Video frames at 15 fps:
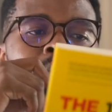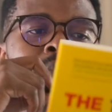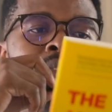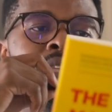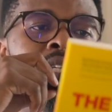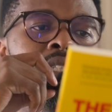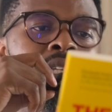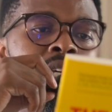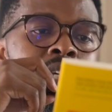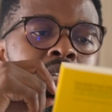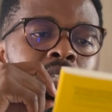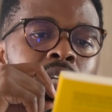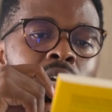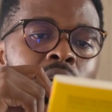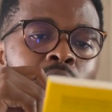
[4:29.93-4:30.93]
This
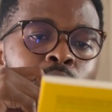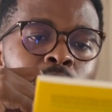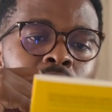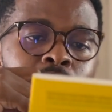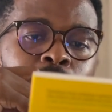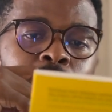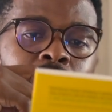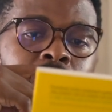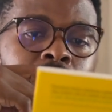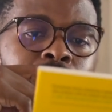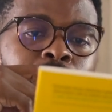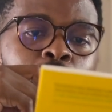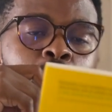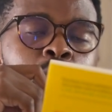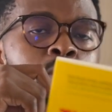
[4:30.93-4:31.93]
is a great read
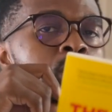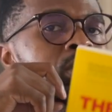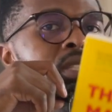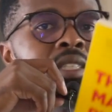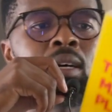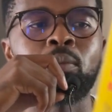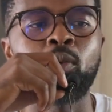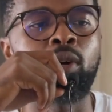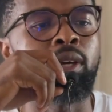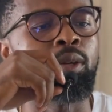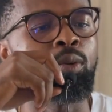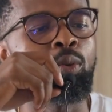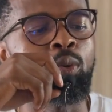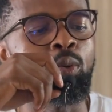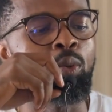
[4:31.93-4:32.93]
for someone
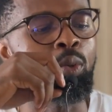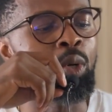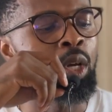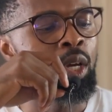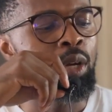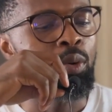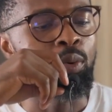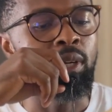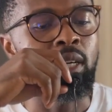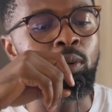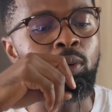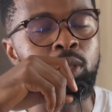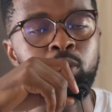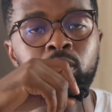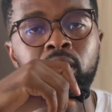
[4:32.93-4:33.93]
who really
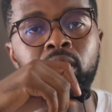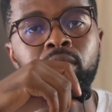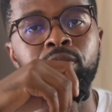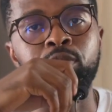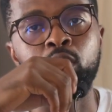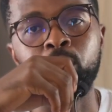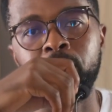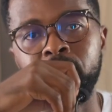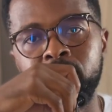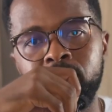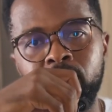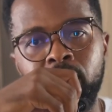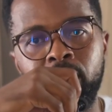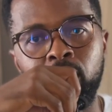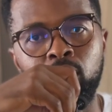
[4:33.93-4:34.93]
wants to get a firm
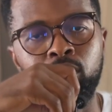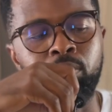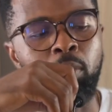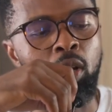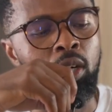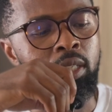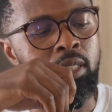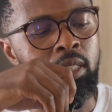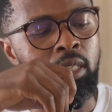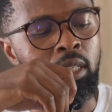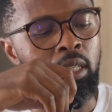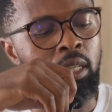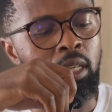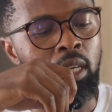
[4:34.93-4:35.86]
understanding of marketing.